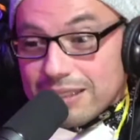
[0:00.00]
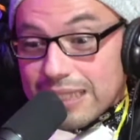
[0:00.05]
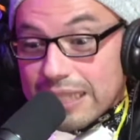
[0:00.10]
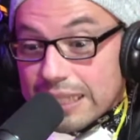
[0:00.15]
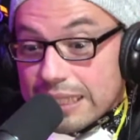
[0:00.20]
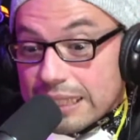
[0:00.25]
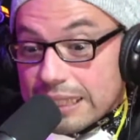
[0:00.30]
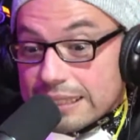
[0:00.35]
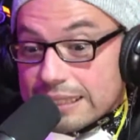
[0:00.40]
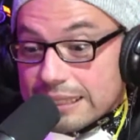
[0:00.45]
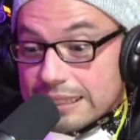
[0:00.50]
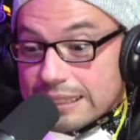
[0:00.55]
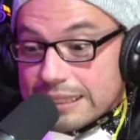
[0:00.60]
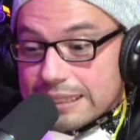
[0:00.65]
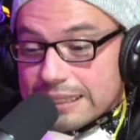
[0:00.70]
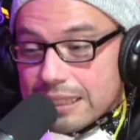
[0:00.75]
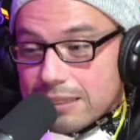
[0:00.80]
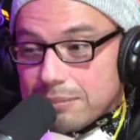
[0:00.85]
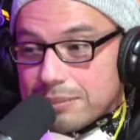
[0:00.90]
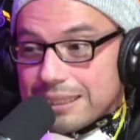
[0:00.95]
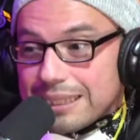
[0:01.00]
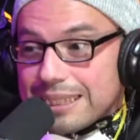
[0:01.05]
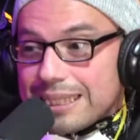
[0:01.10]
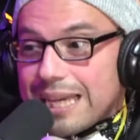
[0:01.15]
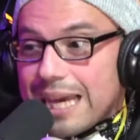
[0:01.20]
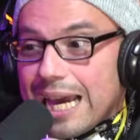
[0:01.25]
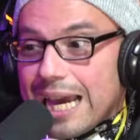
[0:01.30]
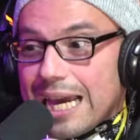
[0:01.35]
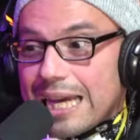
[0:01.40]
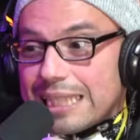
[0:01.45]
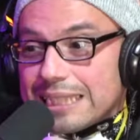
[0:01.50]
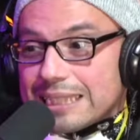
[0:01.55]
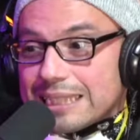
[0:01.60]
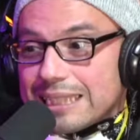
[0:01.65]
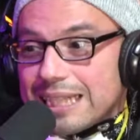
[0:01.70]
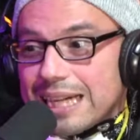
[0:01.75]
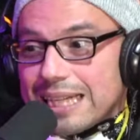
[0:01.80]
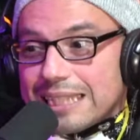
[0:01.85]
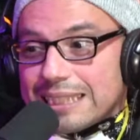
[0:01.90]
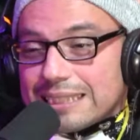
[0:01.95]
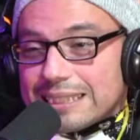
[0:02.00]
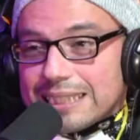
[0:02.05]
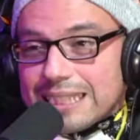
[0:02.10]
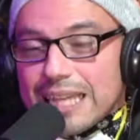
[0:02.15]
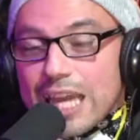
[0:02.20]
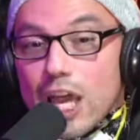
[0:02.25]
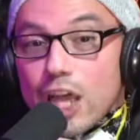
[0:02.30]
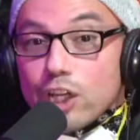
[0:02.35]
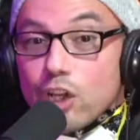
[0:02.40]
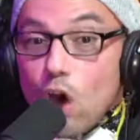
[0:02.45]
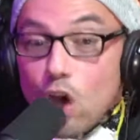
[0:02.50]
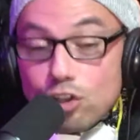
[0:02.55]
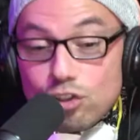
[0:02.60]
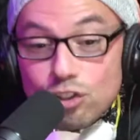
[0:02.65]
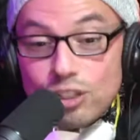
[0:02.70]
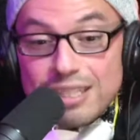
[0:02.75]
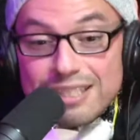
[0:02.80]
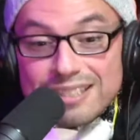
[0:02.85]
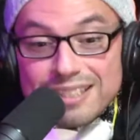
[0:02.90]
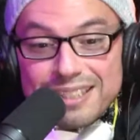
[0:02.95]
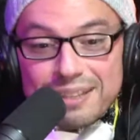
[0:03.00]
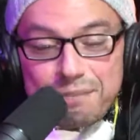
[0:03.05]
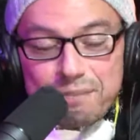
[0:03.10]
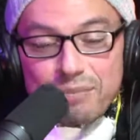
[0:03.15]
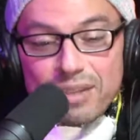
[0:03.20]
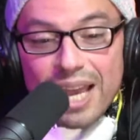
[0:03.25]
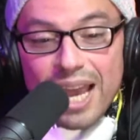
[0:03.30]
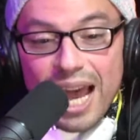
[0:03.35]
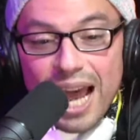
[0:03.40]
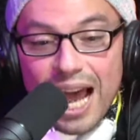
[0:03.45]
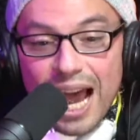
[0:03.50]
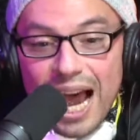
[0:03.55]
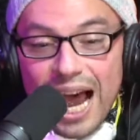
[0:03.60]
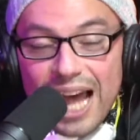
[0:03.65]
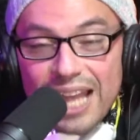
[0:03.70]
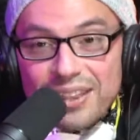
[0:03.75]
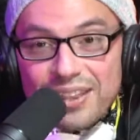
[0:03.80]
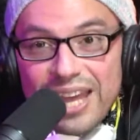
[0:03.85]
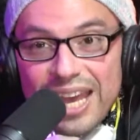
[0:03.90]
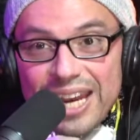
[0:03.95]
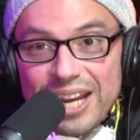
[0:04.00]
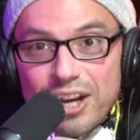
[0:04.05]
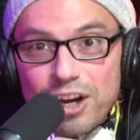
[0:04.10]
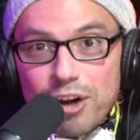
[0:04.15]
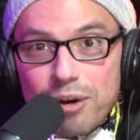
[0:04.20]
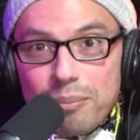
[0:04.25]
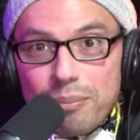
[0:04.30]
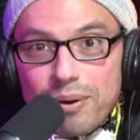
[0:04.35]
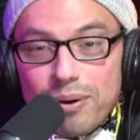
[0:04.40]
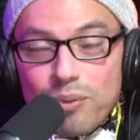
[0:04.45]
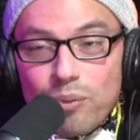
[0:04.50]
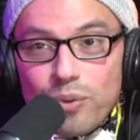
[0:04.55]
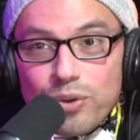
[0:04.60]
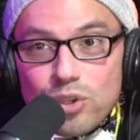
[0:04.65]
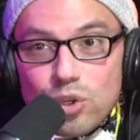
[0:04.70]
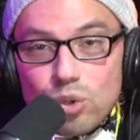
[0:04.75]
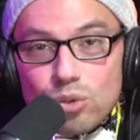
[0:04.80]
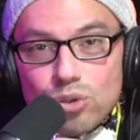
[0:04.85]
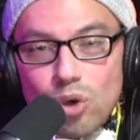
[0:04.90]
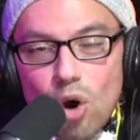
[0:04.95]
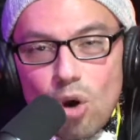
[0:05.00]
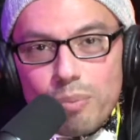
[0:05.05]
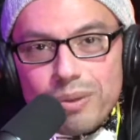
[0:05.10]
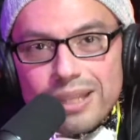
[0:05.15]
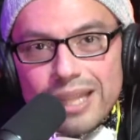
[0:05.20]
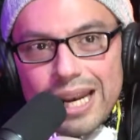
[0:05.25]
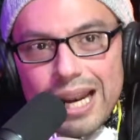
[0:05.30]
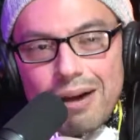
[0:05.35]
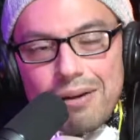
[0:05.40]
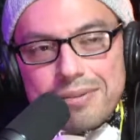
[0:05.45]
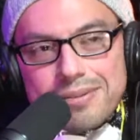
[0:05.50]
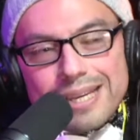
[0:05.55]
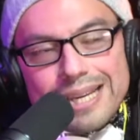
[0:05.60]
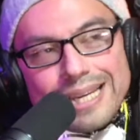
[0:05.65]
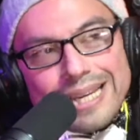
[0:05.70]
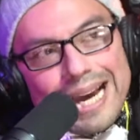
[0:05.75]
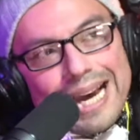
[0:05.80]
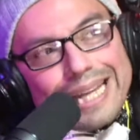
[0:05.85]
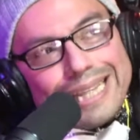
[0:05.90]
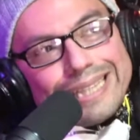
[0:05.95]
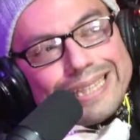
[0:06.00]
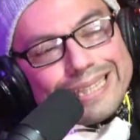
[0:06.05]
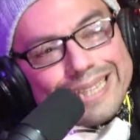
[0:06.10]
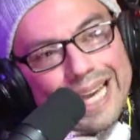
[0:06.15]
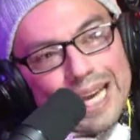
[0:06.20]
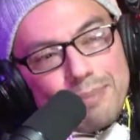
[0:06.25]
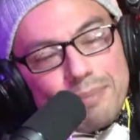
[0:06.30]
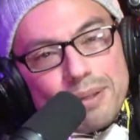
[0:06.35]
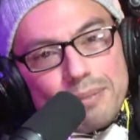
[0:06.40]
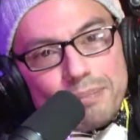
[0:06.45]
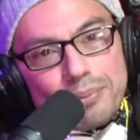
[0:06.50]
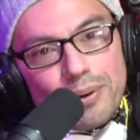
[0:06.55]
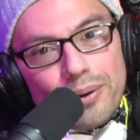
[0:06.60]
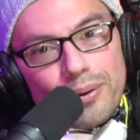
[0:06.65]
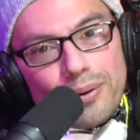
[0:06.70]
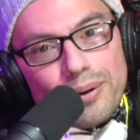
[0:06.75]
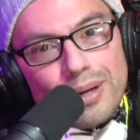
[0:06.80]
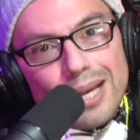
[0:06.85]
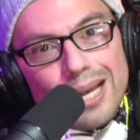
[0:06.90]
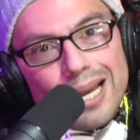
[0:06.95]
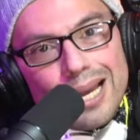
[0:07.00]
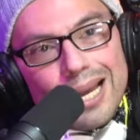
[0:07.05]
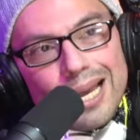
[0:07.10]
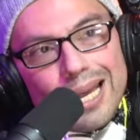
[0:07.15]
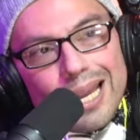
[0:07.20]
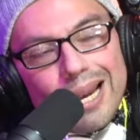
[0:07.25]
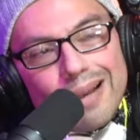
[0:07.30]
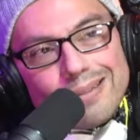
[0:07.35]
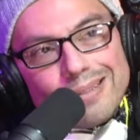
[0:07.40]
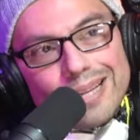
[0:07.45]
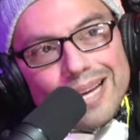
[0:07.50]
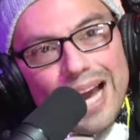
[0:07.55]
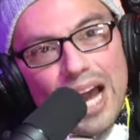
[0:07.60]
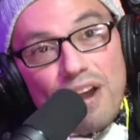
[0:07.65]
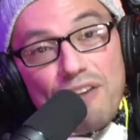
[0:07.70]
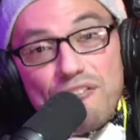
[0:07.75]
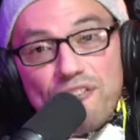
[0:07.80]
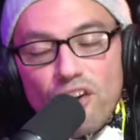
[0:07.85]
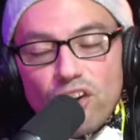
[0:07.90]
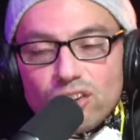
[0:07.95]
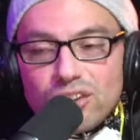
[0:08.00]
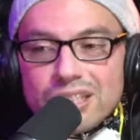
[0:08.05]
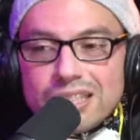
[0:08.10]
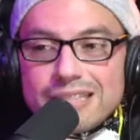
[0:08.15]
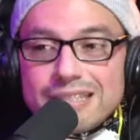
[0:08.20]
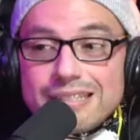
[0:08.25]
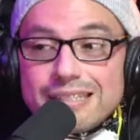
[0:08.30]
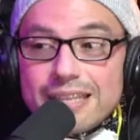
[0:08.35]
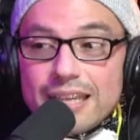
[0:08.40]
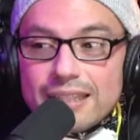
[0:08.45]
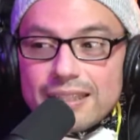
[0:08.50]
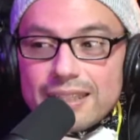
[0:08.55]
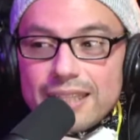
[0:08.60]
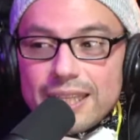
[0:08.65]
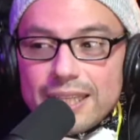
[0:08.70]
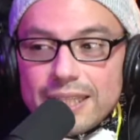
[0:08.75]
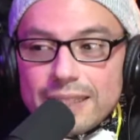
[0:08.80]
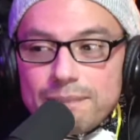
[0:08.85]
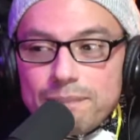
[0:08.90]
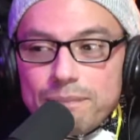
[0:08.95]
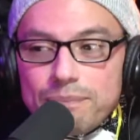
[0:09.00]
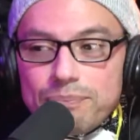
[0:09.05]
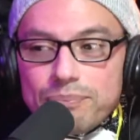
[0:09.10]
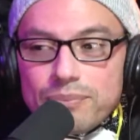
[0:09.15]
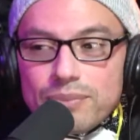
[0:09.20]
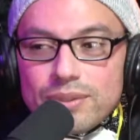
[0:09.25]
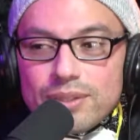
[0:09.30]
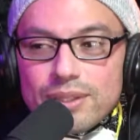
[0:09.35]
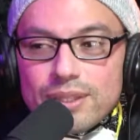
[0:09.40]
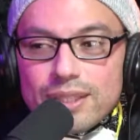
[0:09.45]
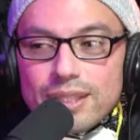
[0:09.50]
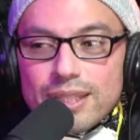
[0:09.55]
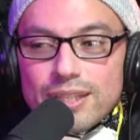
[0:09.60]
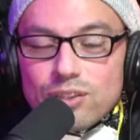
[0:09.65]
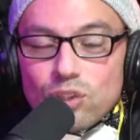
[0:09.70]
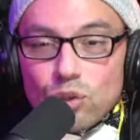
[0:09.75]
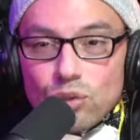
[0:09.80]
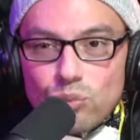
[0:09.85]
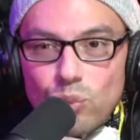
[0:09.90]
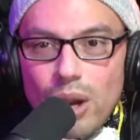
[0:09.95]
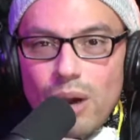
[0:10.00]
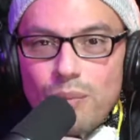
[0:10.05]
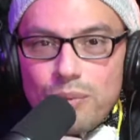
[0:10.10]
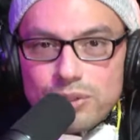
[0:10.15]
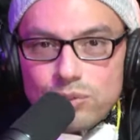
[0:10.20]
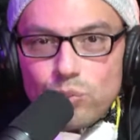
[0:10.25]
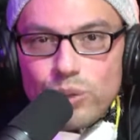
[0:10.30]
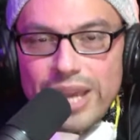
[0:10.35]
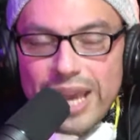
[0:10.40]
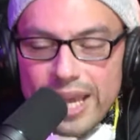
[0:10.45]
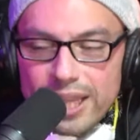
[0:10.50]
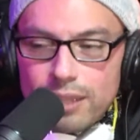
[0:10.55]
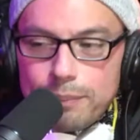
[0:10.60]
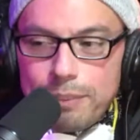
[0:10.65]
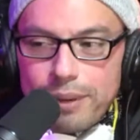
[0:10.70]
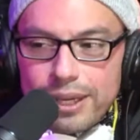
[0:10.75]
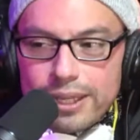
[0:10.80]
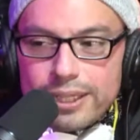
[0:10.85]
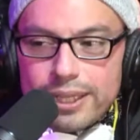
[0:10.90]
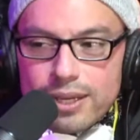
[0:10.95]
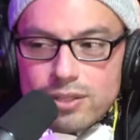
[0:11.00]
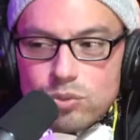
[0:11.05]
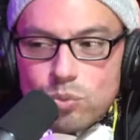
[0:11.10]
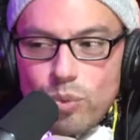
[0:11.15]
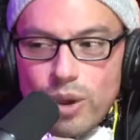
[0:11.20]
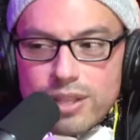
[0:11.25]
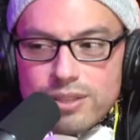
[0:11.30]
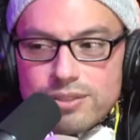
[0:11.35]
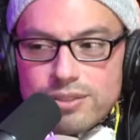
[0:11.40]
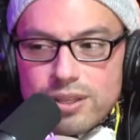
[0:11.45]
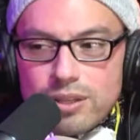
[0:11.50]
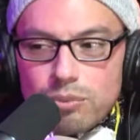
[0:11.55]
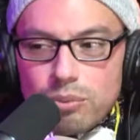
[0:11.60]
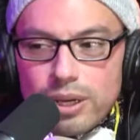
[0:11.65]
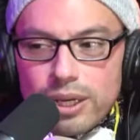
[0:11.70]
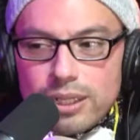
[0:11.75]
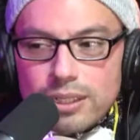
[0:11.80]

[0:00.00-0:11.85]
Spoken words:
Like, listen, some of the guys are kind of sick. No, so listen, on that, when you told me that, I was like, God damn it, bro. And I was like, I felt it Sunday. So we had the podcast Wednesday, right?